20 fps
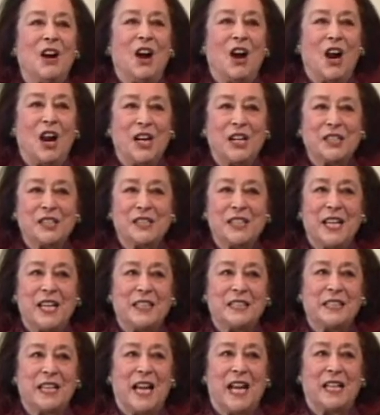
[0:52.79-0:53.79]

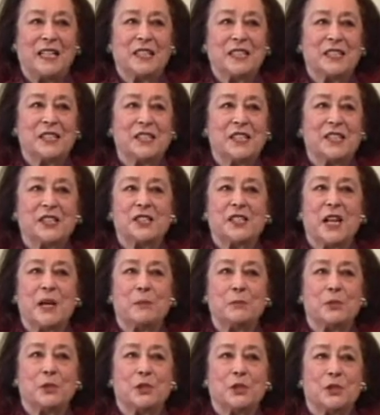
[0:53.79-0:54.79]
Architect Aleks
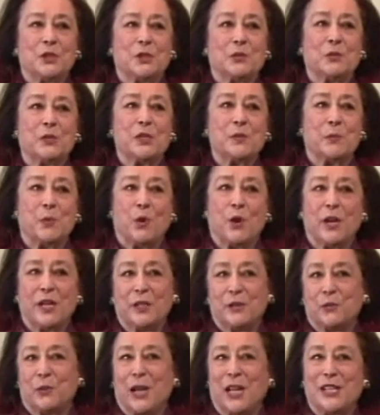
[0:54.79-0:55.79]
Istanbullu was born
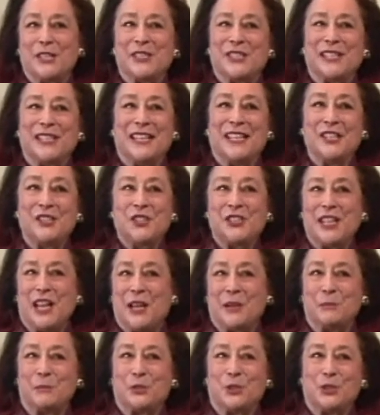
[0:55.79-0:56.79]
and raised in
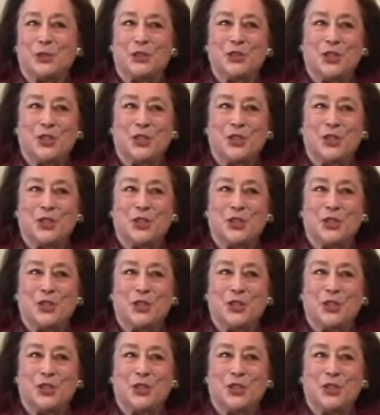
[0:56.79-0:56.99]
Istanbul,